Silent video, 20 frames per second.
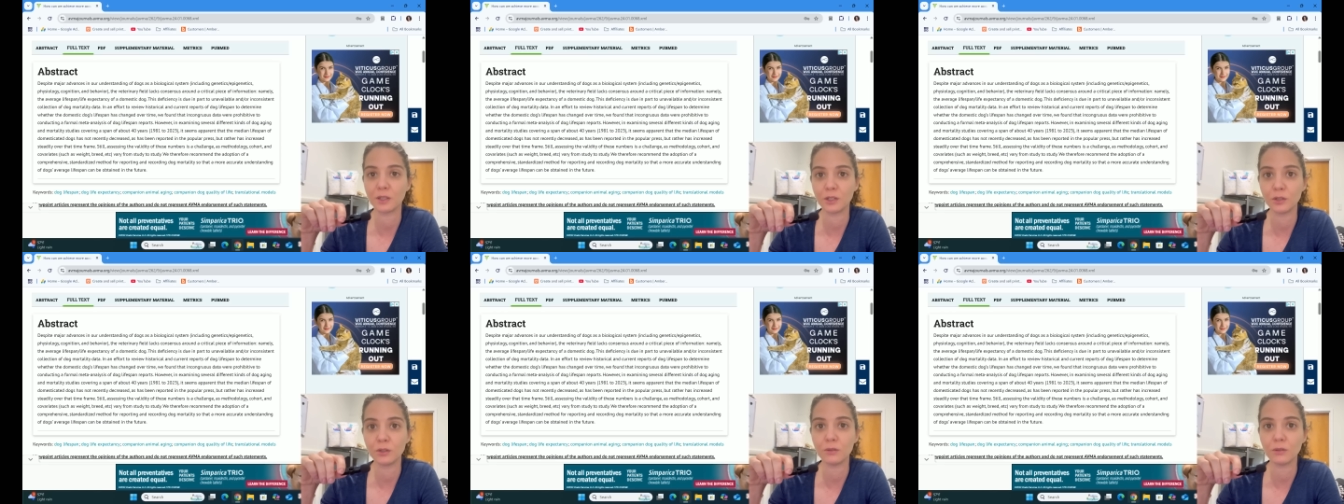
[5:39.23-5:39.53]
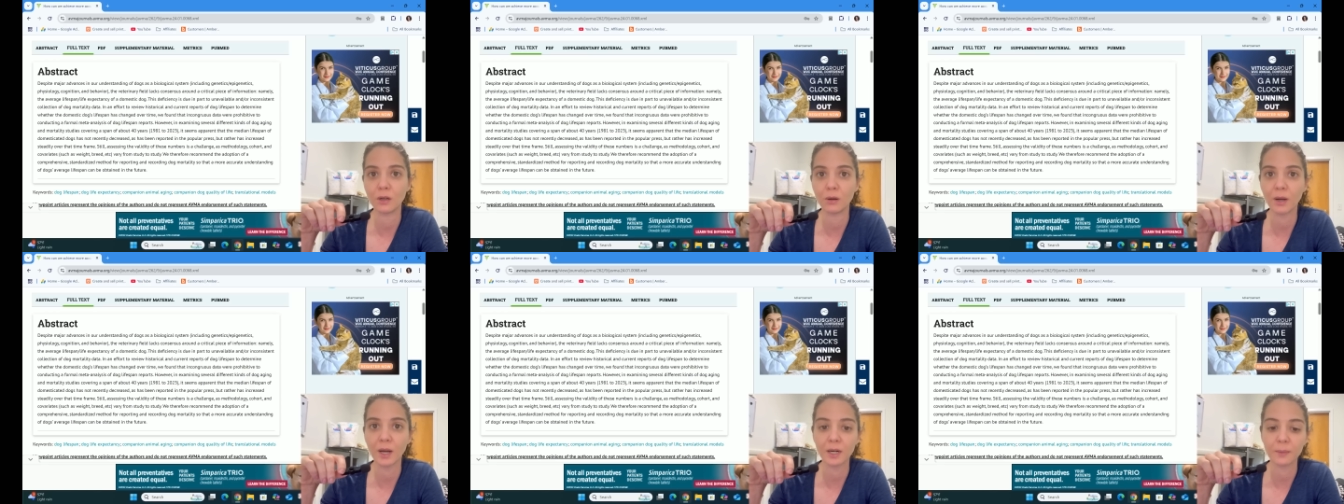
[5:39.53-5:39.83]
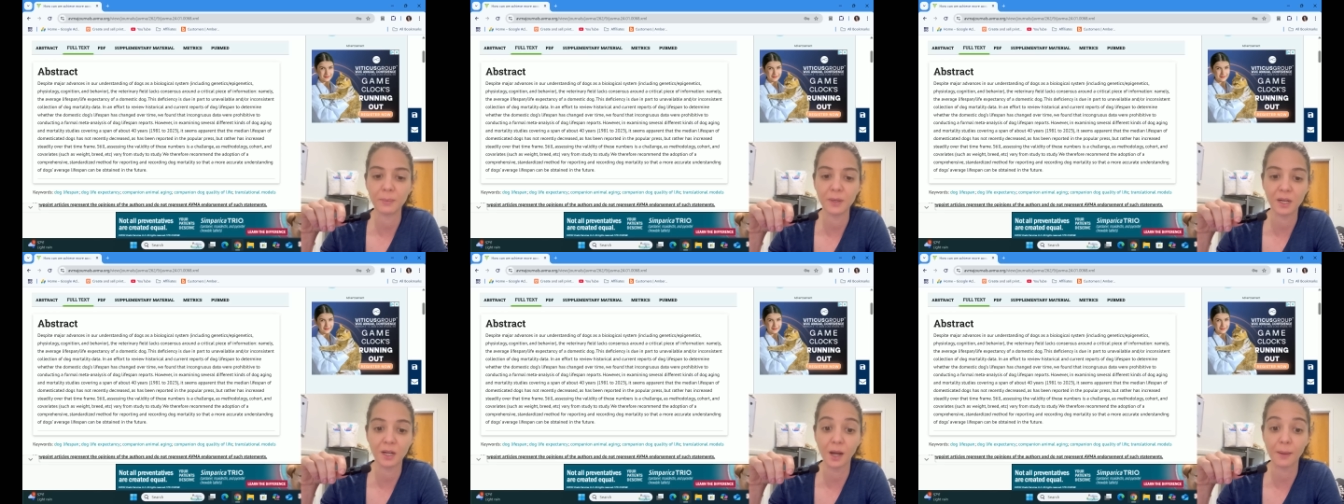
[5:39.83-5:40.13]
then you know how
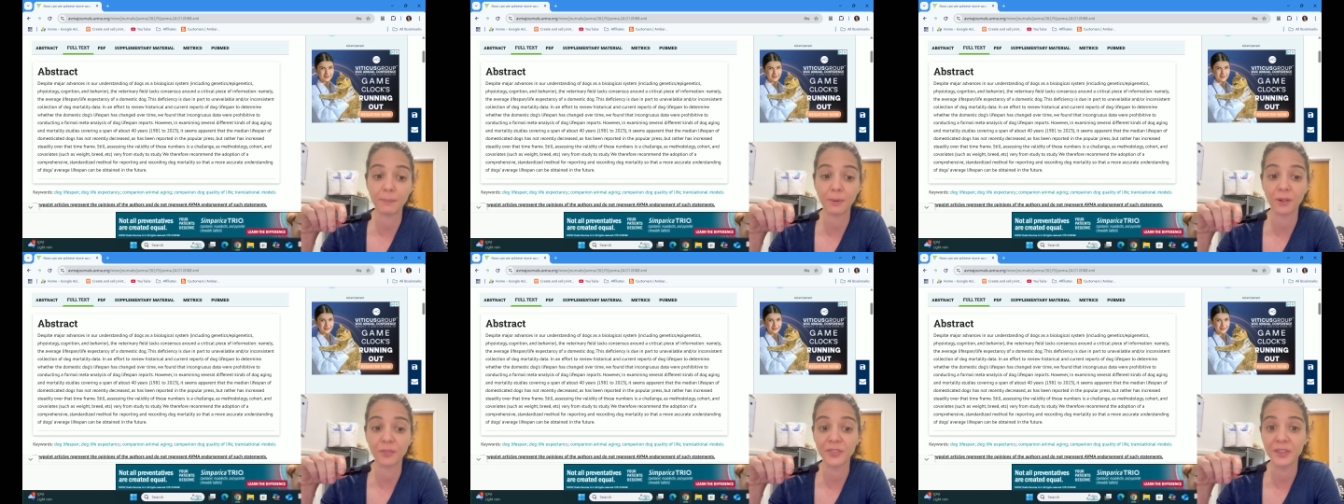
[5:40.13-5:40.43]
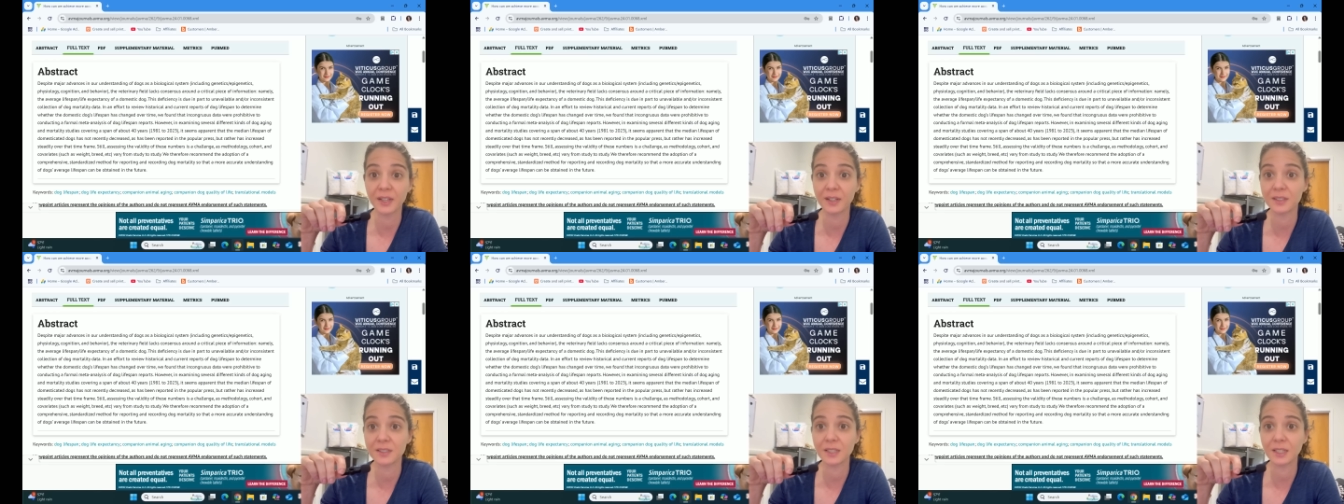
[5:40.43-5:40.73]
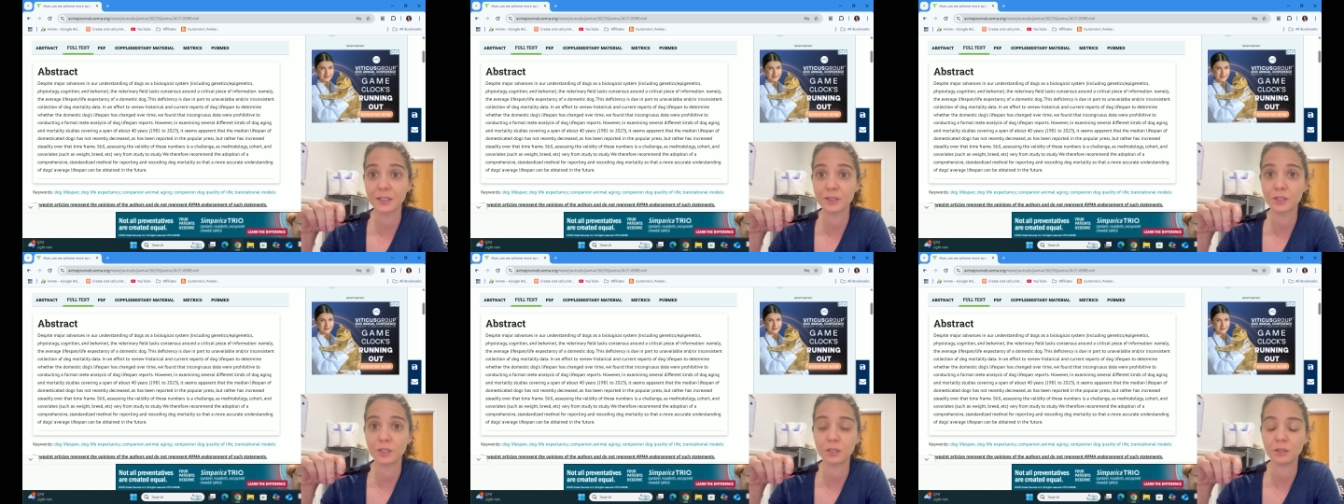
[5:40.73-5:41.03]
to pick up on
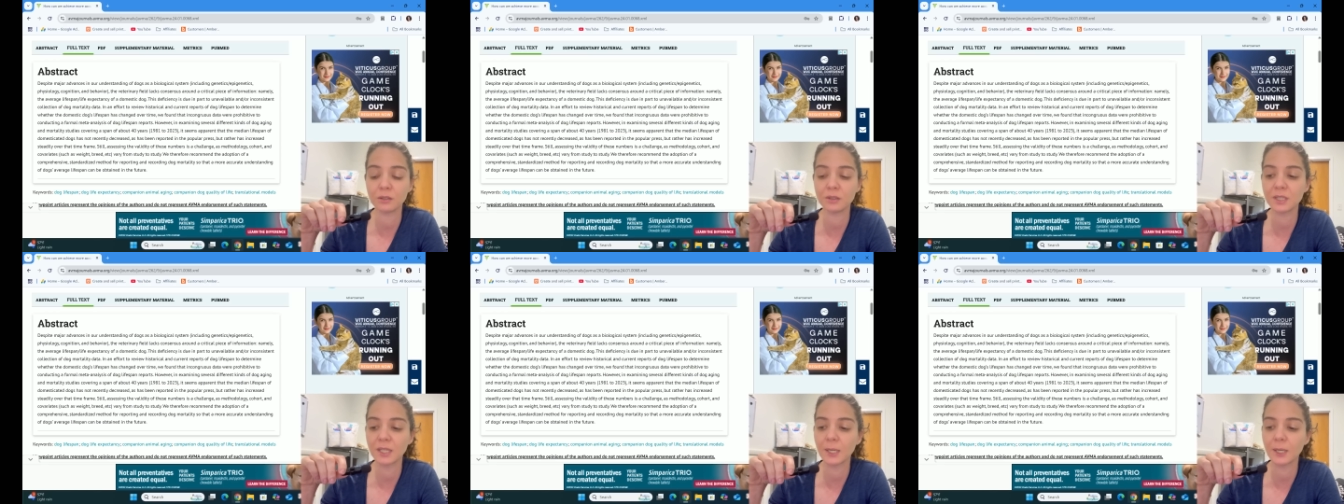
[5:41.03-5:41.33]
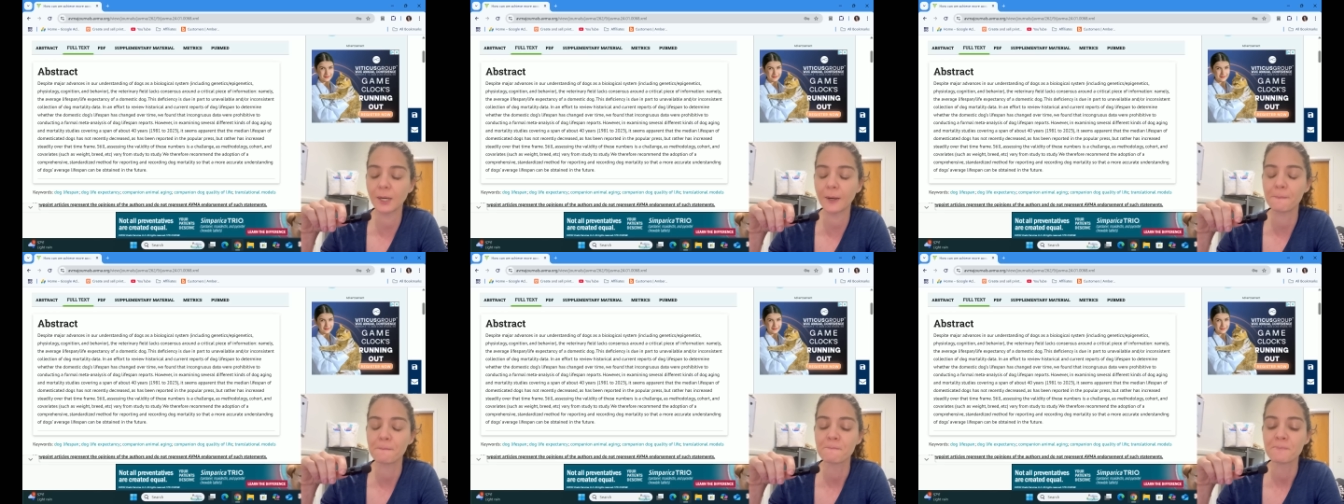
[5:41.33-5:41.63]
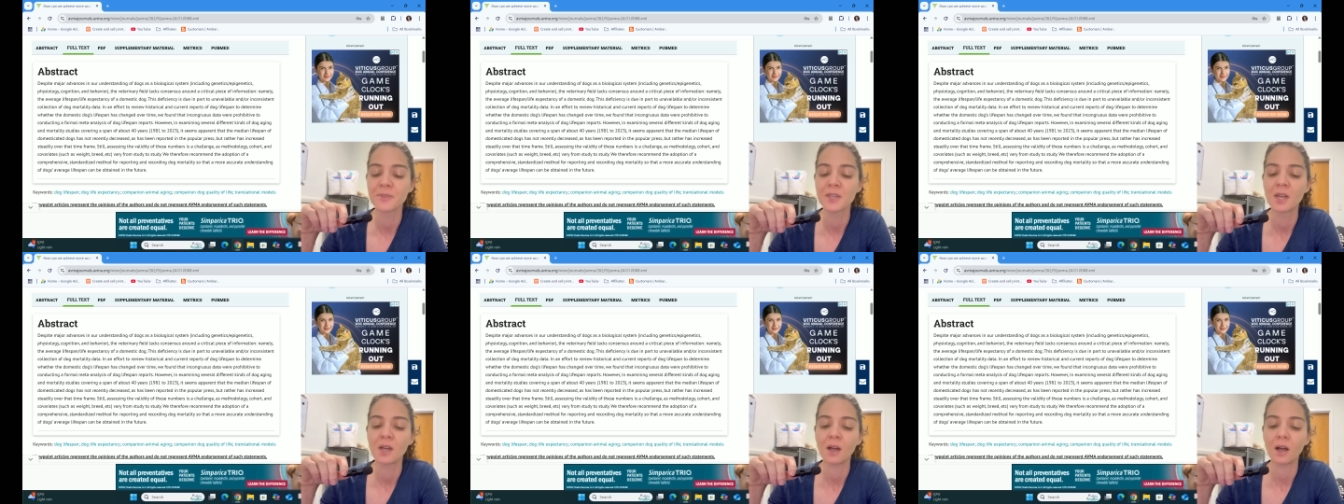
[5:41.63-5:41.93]
things like skewed data
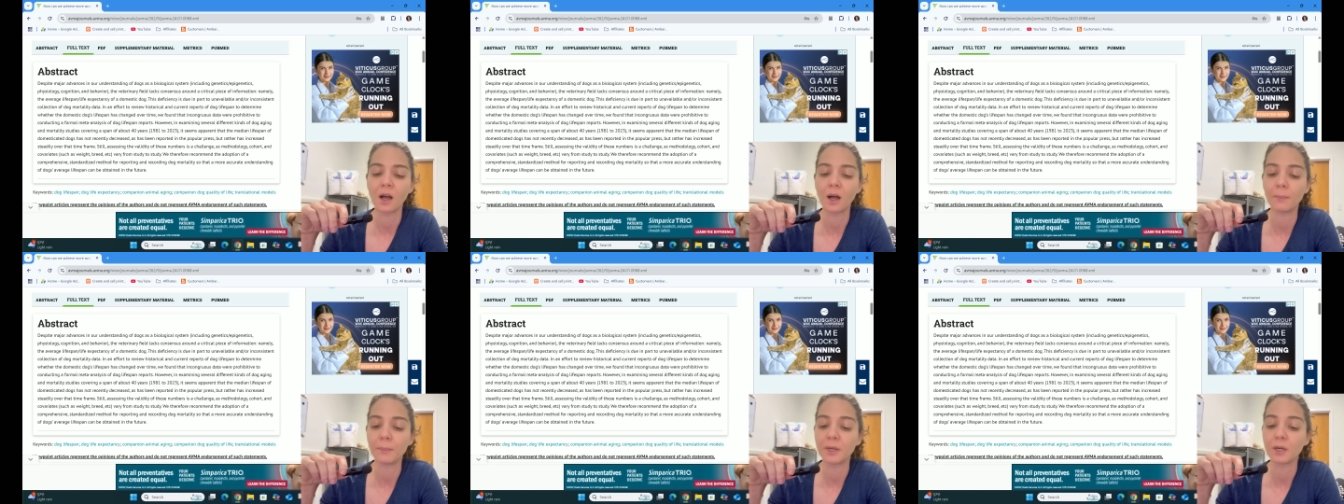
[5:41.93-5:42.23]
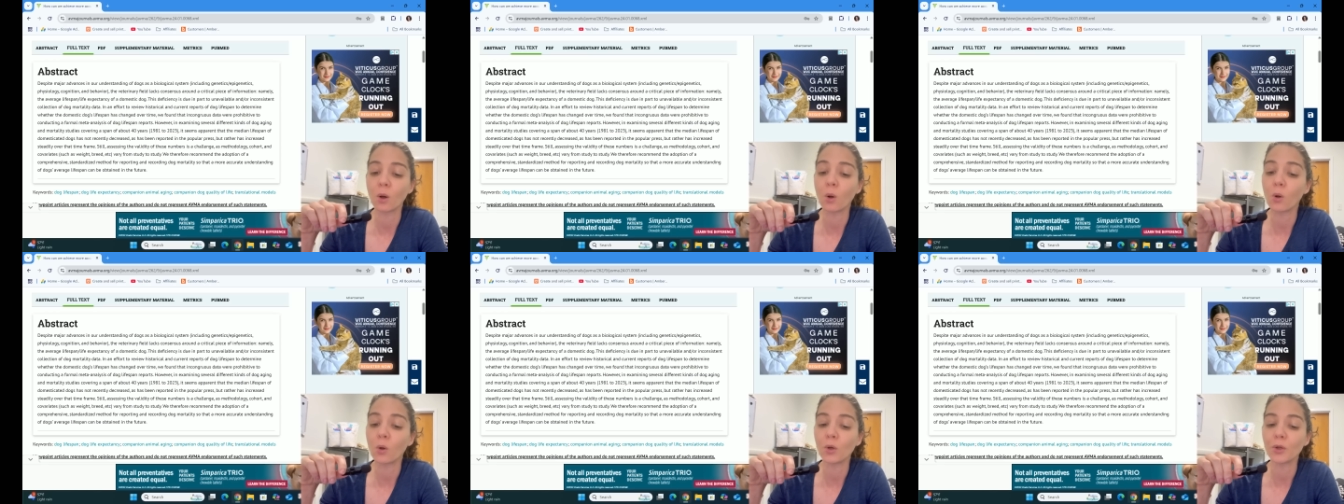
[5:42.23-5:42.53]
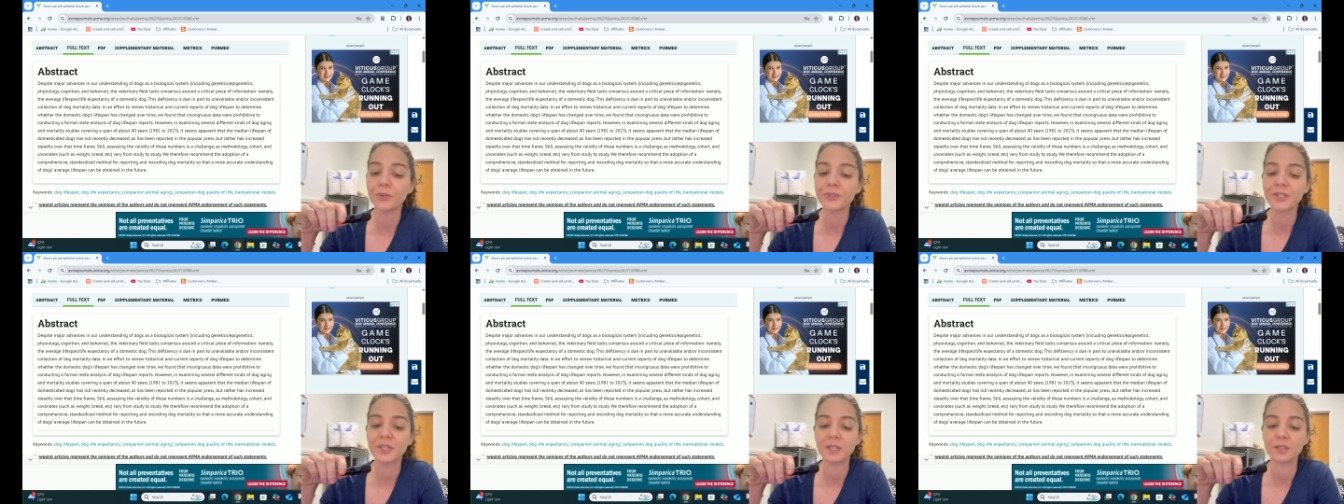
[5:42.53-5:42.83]
um, and
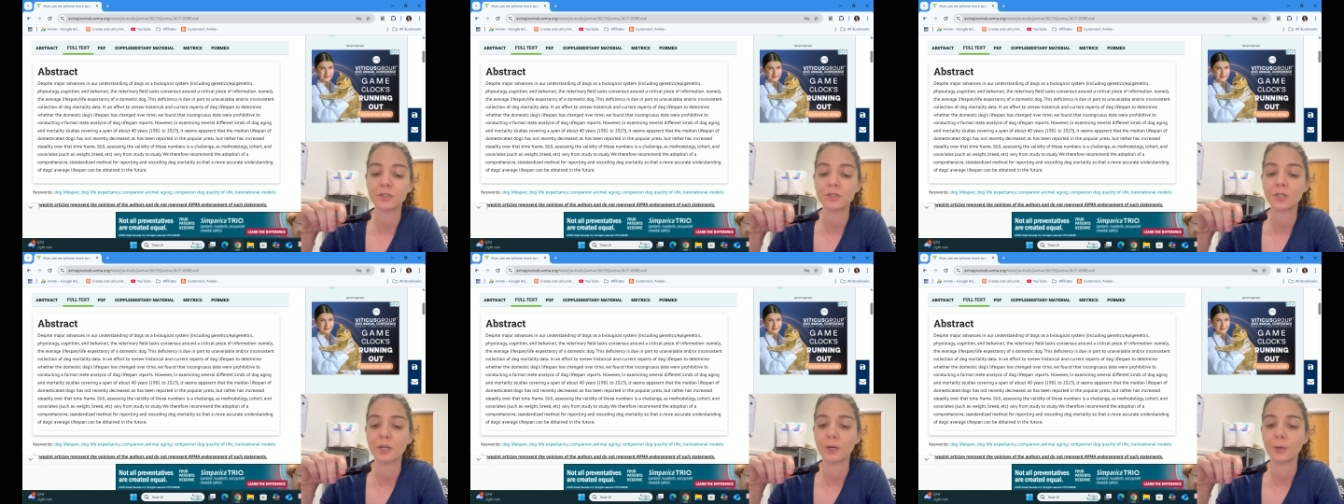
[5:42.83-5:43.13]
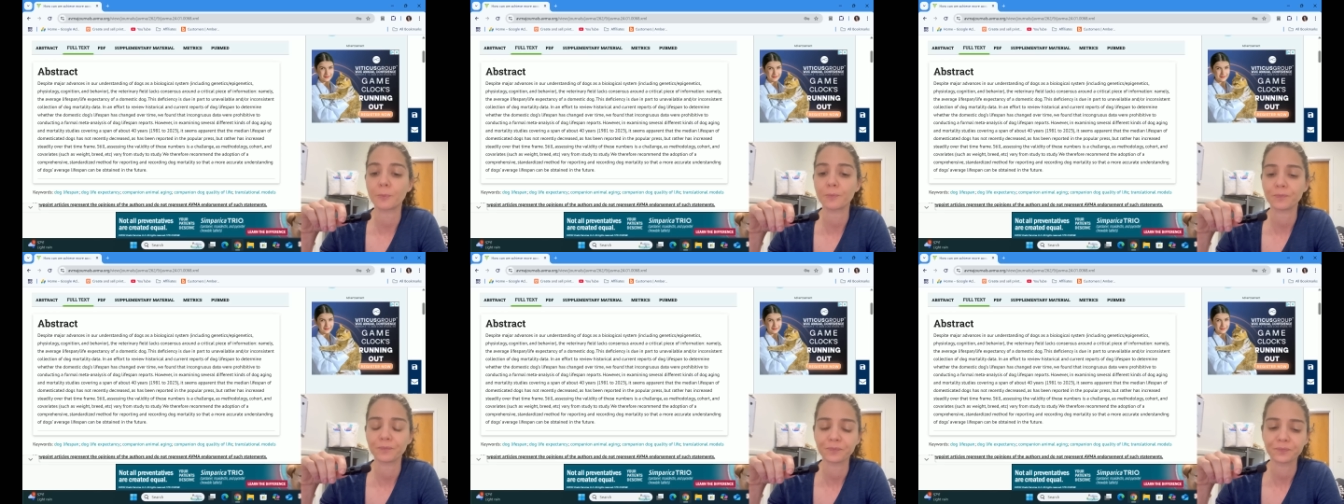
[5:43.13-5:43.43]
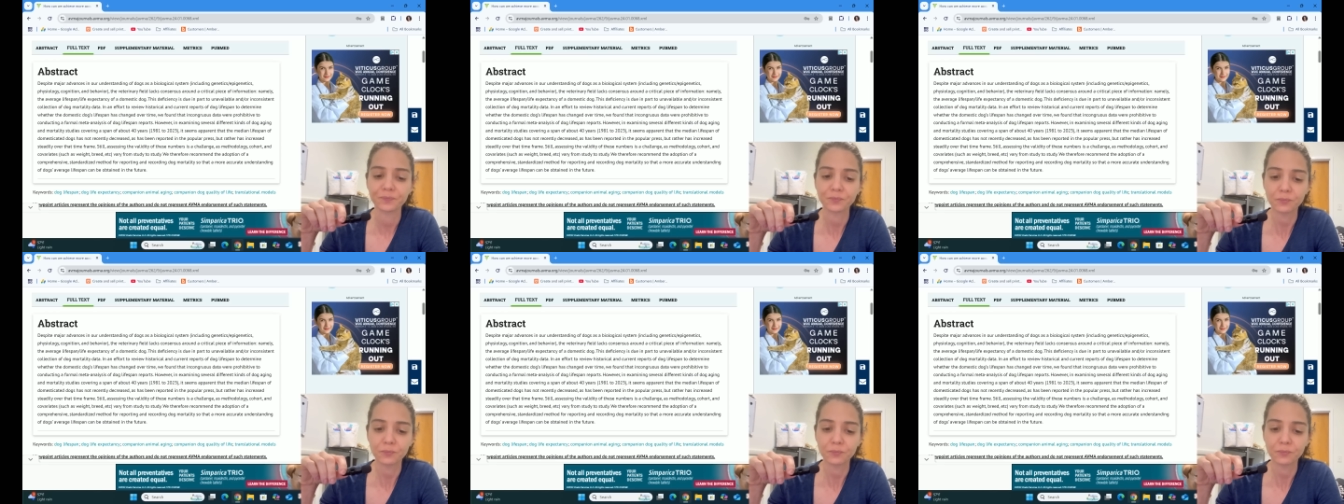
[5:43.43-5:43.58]
holes. And so,